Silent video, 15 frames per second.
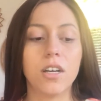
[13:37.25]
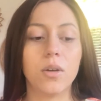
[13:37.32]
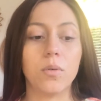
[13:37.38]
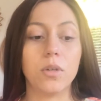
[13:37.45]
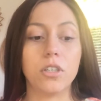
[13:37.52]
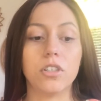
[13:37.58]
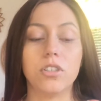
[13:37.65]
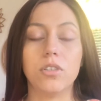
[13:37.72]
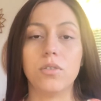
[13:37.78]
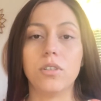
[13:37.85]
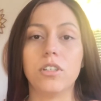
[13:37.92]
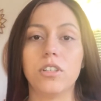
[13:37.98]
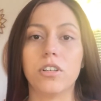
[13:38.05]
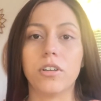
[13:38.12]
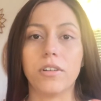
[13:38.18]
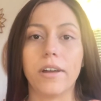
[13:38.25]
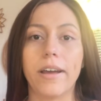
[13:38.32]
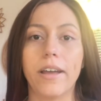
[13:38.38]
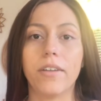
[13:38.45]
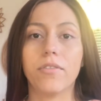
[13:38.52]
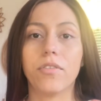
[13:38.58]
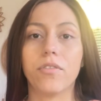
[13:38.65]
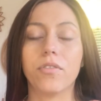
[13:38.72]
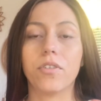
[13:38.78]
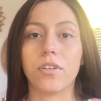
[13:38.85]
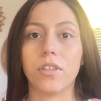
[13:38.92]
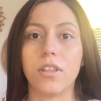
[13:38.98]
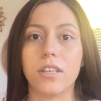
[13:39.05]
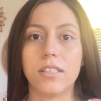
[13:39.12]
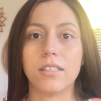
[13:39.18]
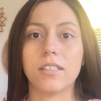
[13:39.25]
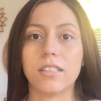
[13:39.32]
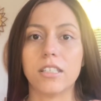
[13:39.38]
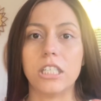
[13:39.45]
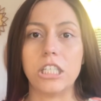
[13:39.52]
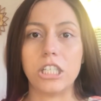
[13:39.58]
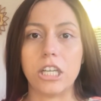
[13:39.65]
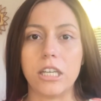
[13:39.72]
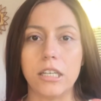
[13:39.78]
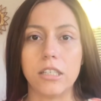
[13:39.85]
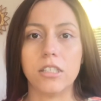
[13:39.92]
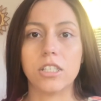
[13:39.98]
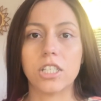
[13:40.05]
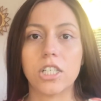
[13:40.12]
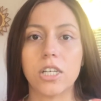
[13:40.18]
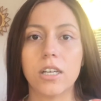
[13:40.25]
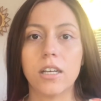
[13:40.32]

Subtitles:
what you're doing in your life for things to change.